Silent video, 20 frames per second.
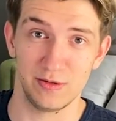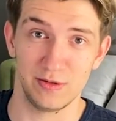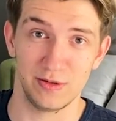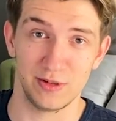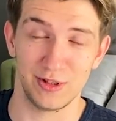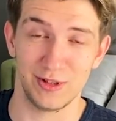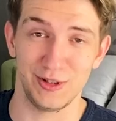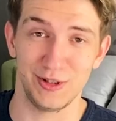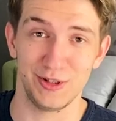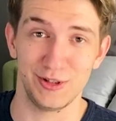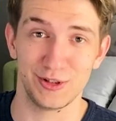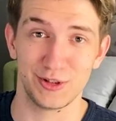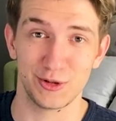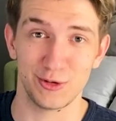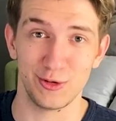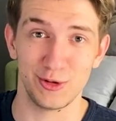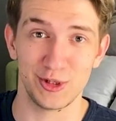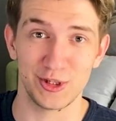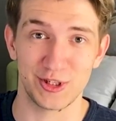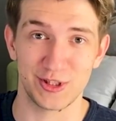It's
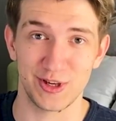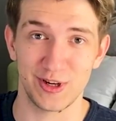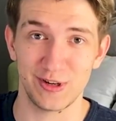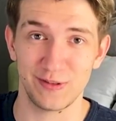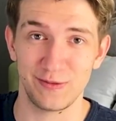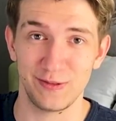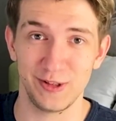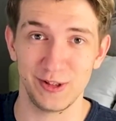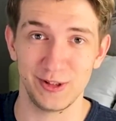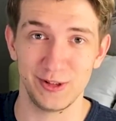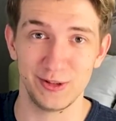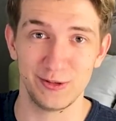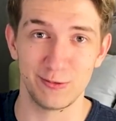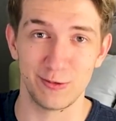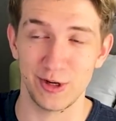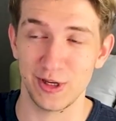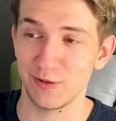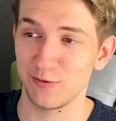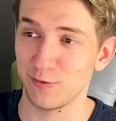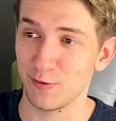only Starfield,
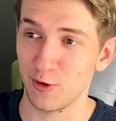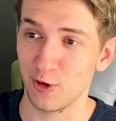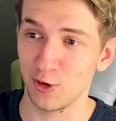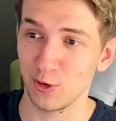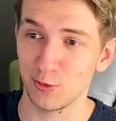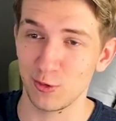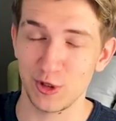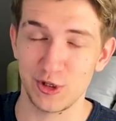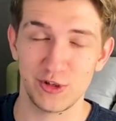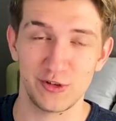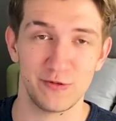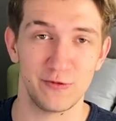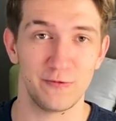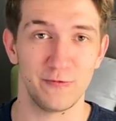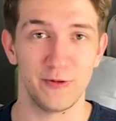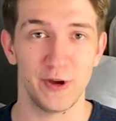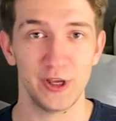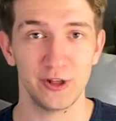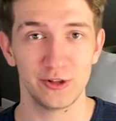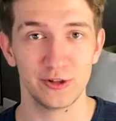Redfall, which
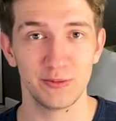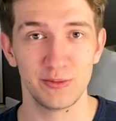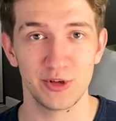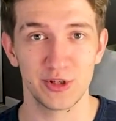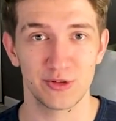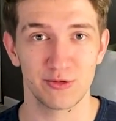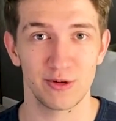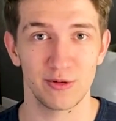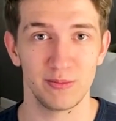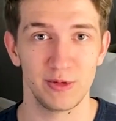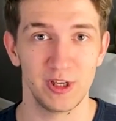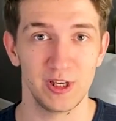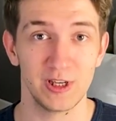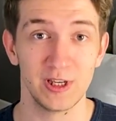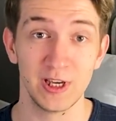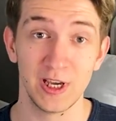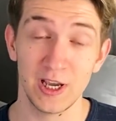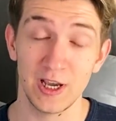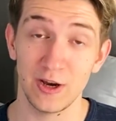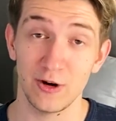failed miserably.
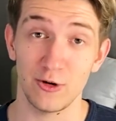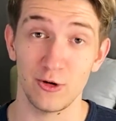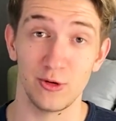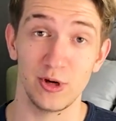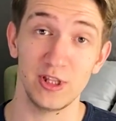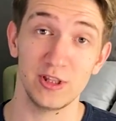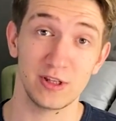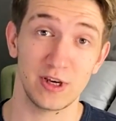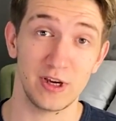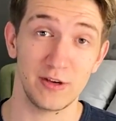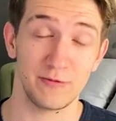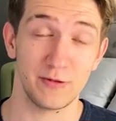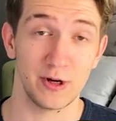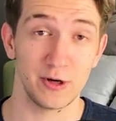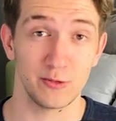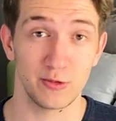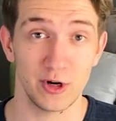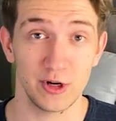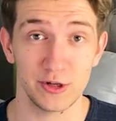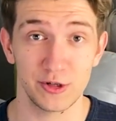Oh, and Hi-Fi
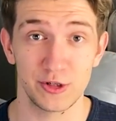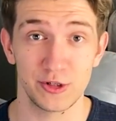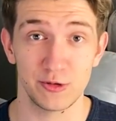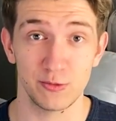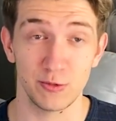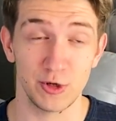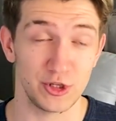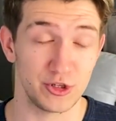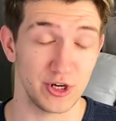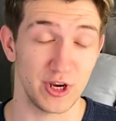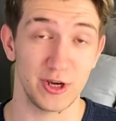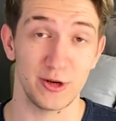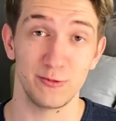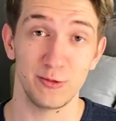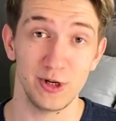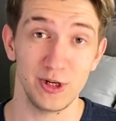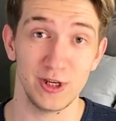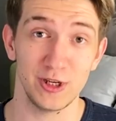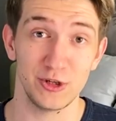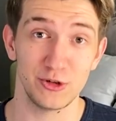Rush, which I
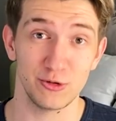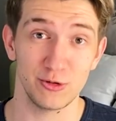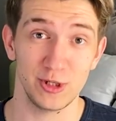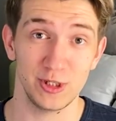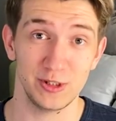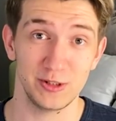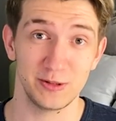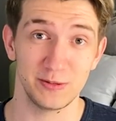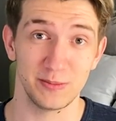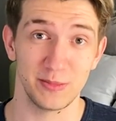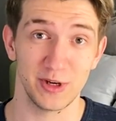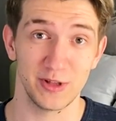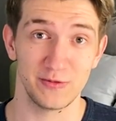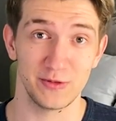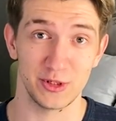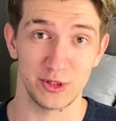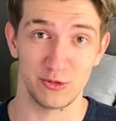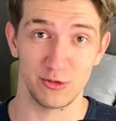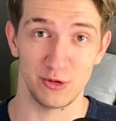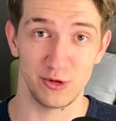really enjoyed, but the
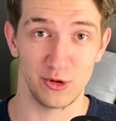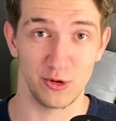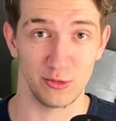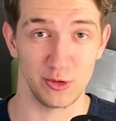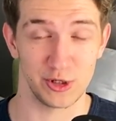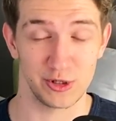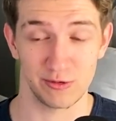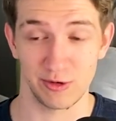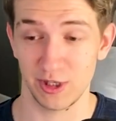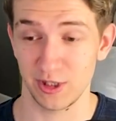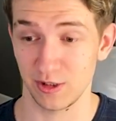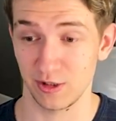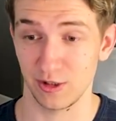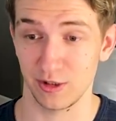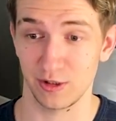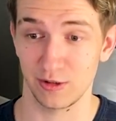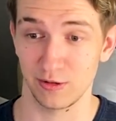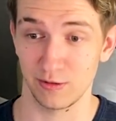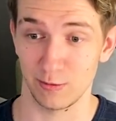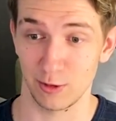studio which created
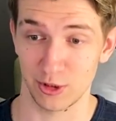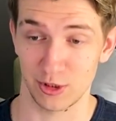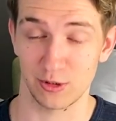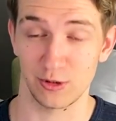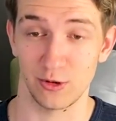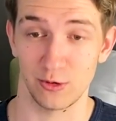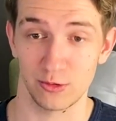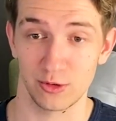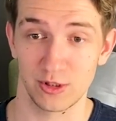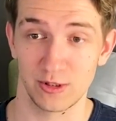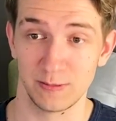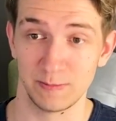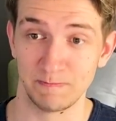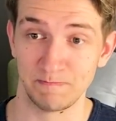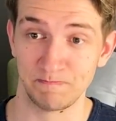it was closed.